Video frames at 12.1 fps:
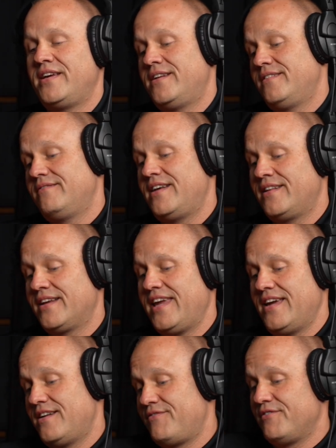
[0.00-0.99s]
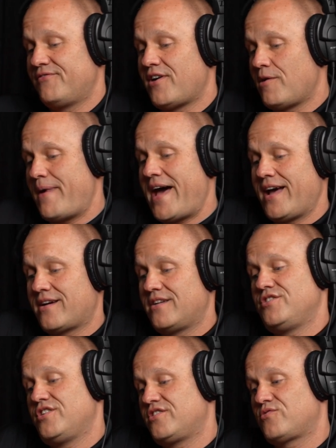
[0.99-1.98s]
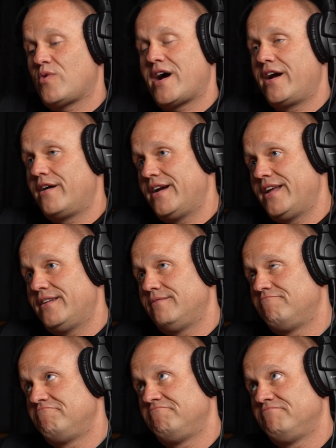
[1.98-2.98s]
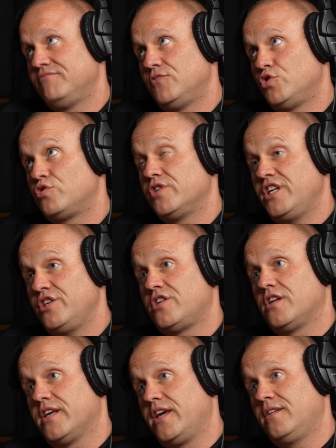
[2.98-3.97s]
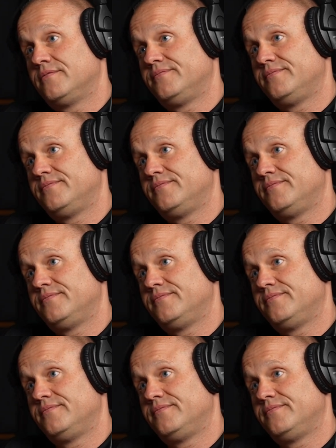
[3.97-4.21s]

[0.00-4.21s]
And again, if you fall back on just wiring it traditionally,